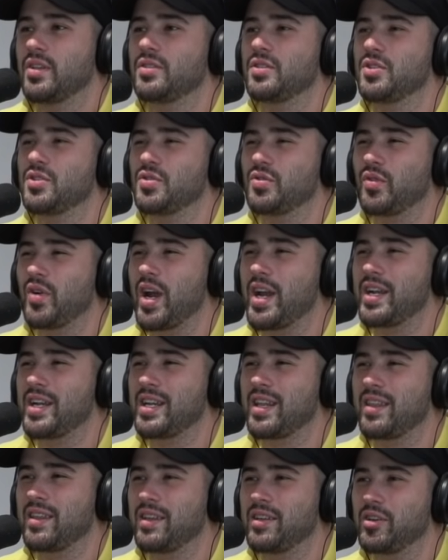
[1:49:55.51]
Did you write
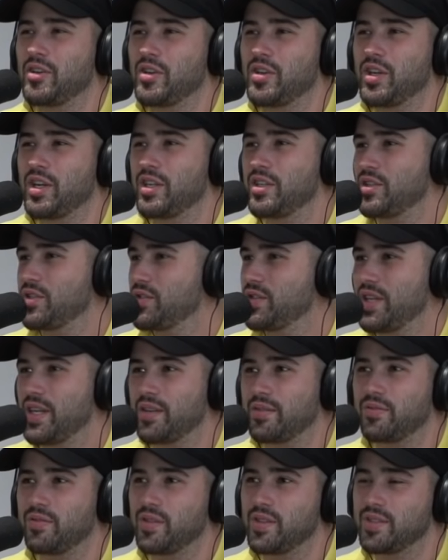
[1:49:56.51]
anything, or are you gonna just, like,
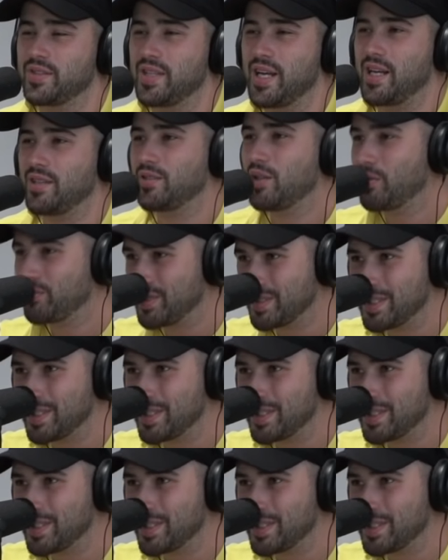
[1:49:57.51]
freestyle off the